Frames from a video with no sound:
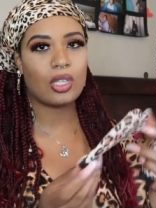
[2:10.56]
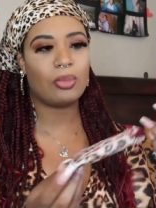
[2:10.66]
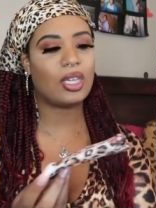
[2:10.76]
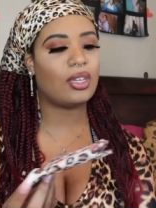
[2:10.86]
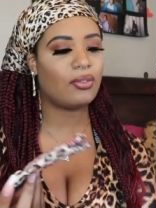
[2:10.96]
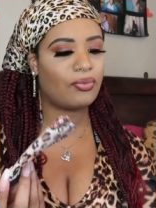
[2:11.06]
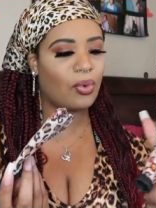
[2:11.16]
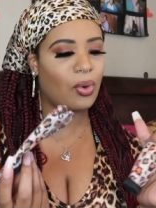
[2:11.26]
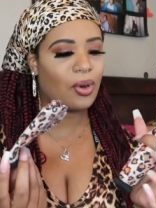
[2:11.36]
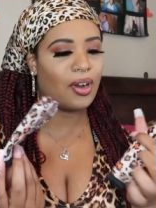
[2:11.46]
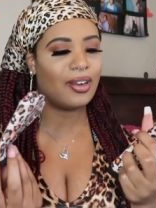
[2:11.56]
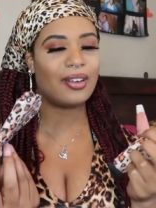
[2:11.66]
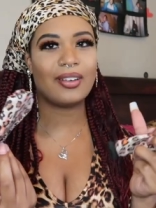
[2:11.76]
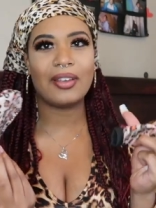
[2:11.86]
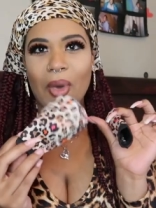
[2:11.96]
to be
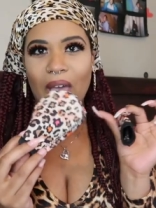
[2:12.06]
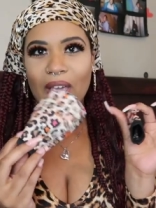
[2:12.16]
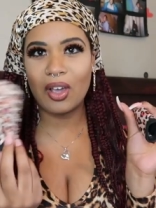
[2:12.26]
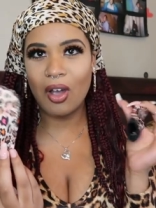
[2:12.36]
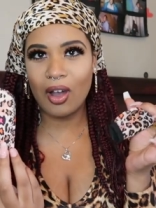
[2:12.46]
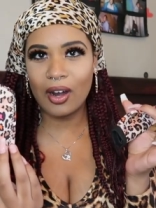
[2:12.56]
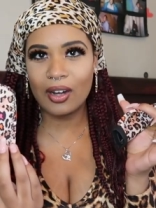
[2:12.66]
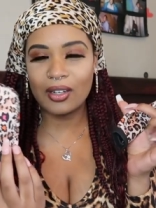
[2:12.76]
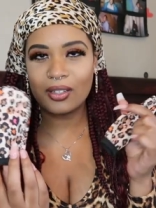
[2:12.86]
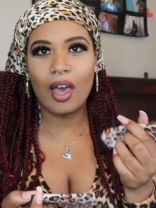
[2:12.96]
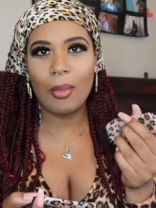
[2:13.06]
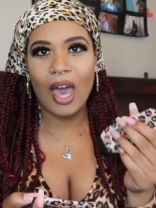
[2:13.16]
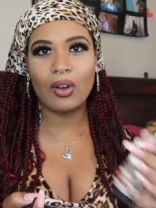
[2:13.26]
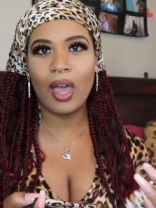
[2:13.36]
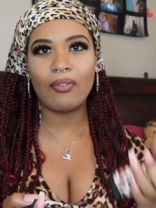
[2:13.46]
for my car.
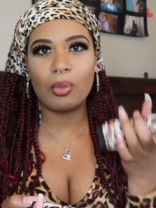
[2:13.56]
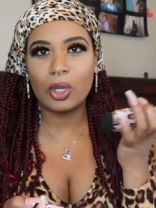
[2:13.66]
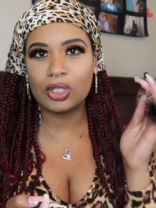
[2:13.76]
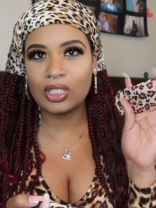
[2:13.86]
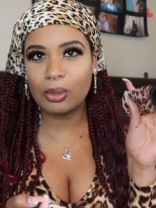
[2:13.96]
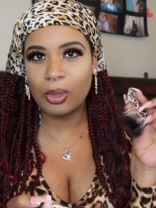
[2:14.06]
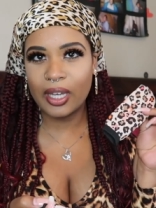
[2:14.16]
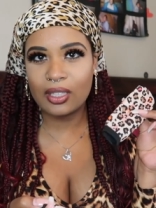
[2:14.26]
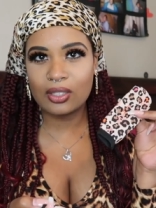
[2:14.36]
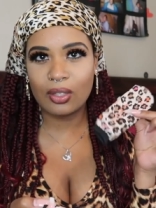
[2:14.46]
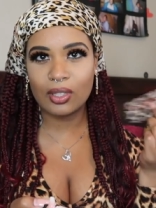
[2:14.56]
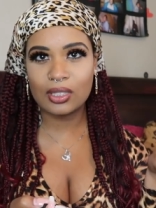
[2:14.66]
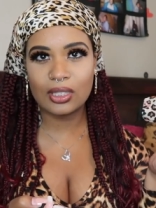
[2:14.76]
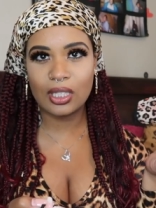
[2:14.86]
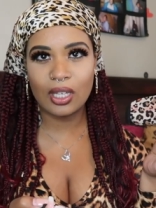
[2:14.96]
I don't have emergency brake, so
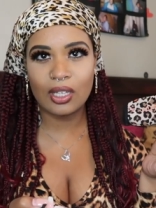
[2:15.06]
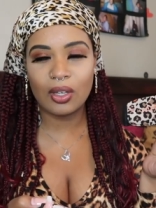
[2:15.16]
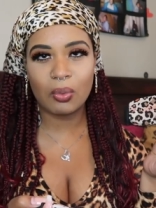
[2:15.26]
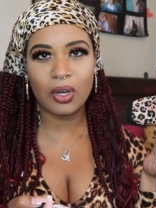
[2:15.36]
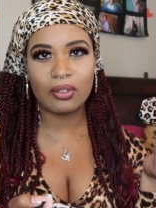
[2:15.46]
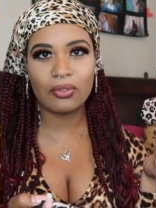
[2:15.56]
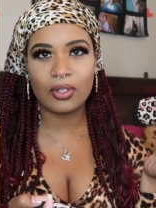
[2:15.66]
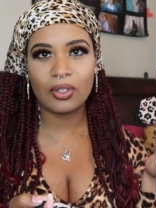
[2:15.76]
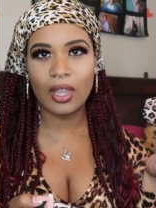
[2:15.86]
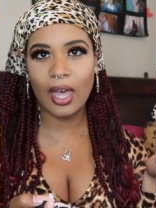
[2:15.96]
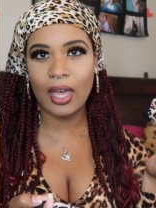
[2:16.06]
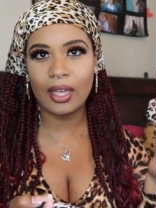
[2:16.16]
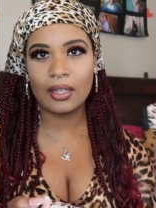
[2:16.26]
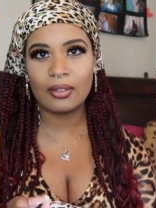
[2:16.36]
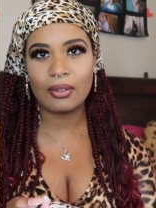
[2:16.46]
this isn't gonna work for
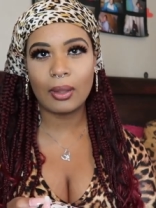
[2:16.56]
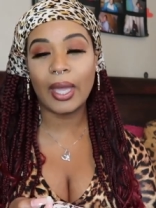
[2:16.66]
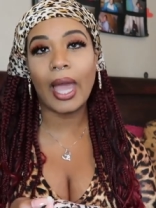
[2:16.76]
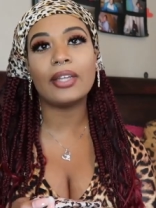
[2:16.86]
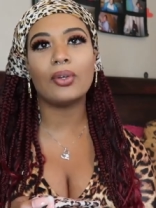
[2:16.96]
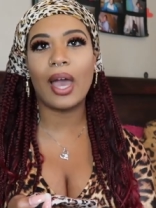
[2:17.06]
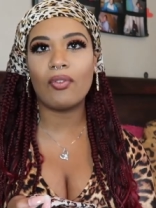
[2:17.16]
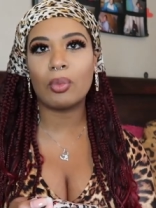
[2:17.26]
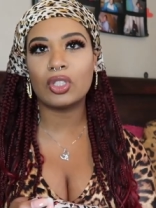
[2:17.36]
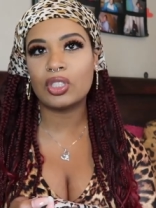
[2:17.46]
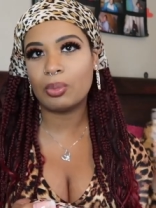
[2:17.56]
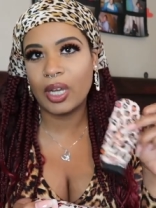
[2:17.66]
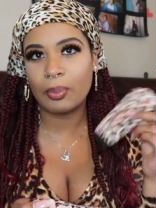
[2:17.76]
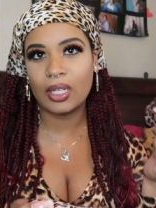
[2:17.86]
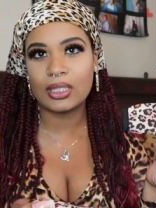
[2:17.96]
that. Like, I do have emergency
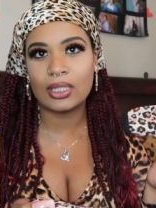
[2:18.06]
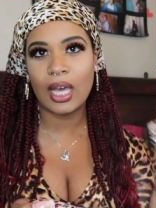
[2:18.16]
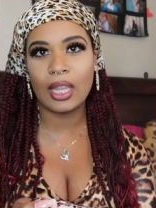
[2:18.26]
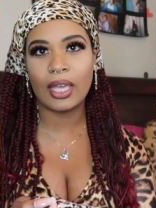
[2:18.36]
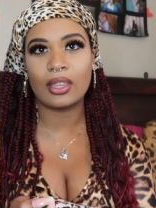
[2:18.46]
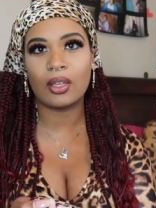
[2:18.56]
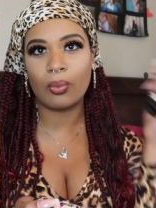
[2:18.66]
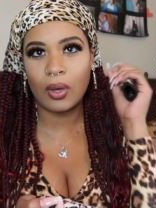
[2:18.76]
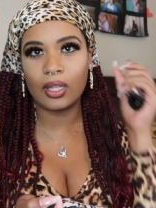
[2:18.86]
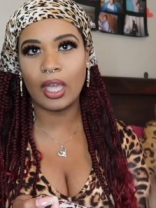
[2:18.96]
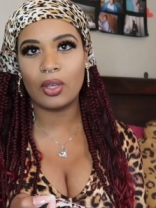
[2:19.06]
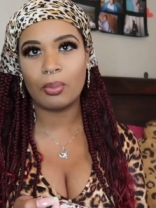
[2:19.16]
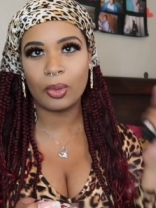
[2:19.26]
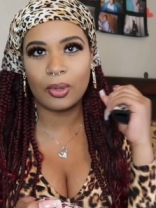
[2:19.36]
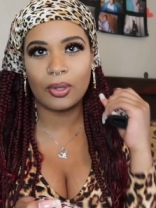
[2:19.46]
brake, but it's not like the one that you
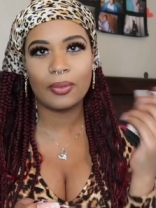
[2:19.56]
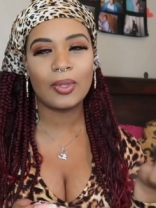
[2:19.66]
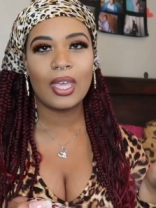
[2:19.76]
pull,